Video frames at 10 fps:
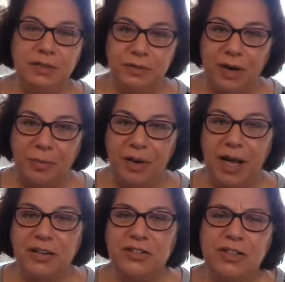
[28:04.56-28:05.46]
the
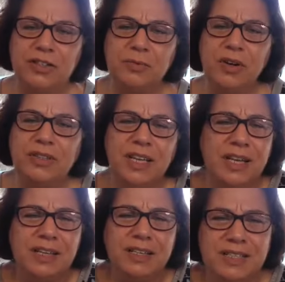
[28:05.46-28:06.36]
drama. I just want
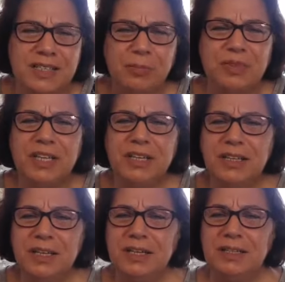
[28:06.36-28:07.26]

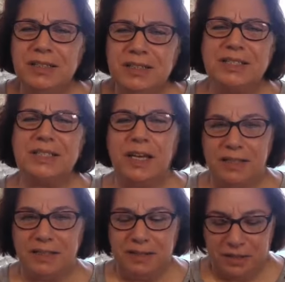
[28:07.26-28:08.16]
something
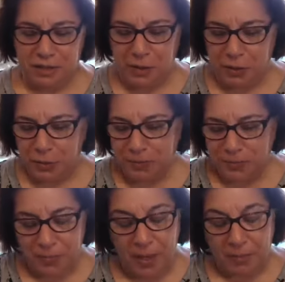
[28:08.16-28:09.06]
exciting, you know.
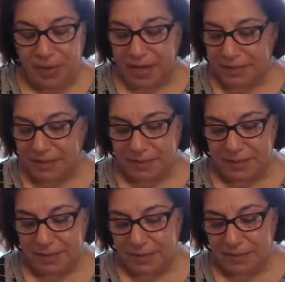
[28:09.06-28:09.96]
But
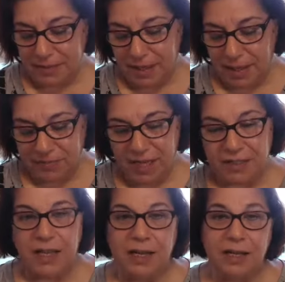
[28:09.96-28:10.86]
uh, I'm
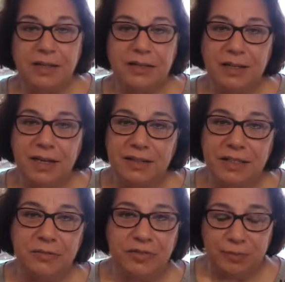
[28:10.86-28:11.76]
not a, a
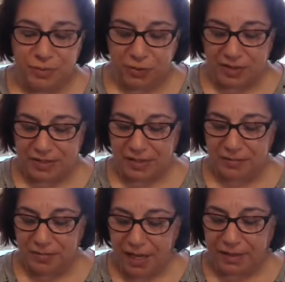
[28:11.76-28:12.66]
TV
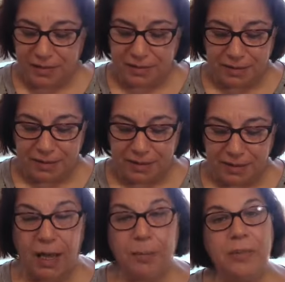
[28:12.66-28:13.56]
person, but
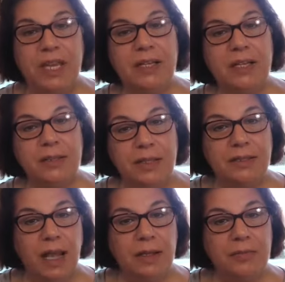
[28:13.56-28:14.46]
I'm making the
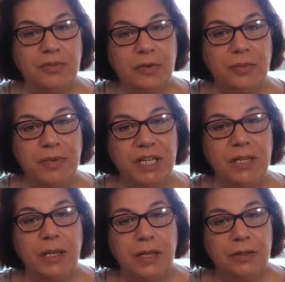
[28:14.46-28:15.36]
time for
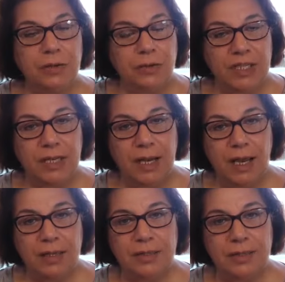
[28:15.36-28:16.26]
me to
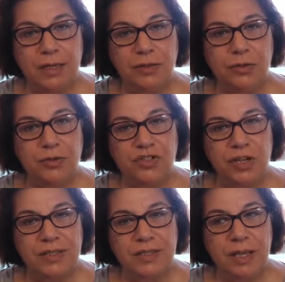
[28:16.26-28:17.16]
relax and to
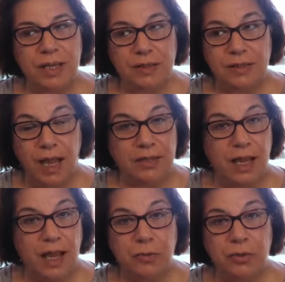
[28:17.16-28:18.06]
just that
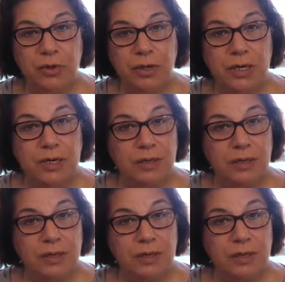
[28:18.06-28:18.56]
hour